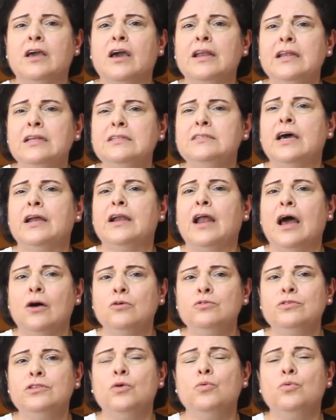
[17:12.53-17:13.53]
carried
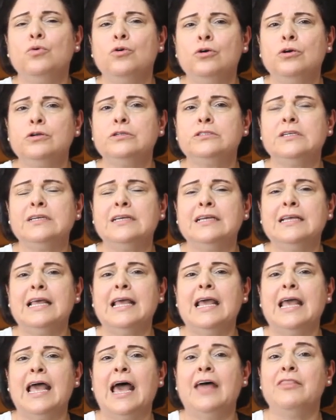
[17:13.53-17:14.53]
around the world
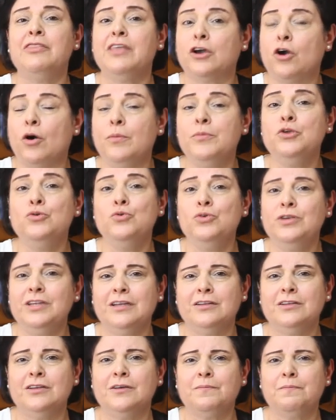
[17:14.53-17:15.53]
and the
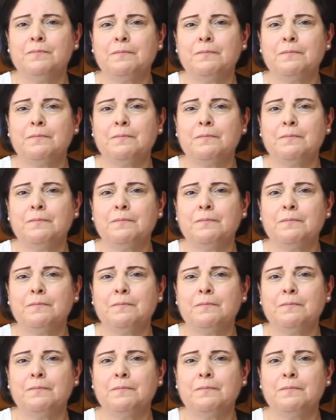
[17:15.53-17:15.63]
communion,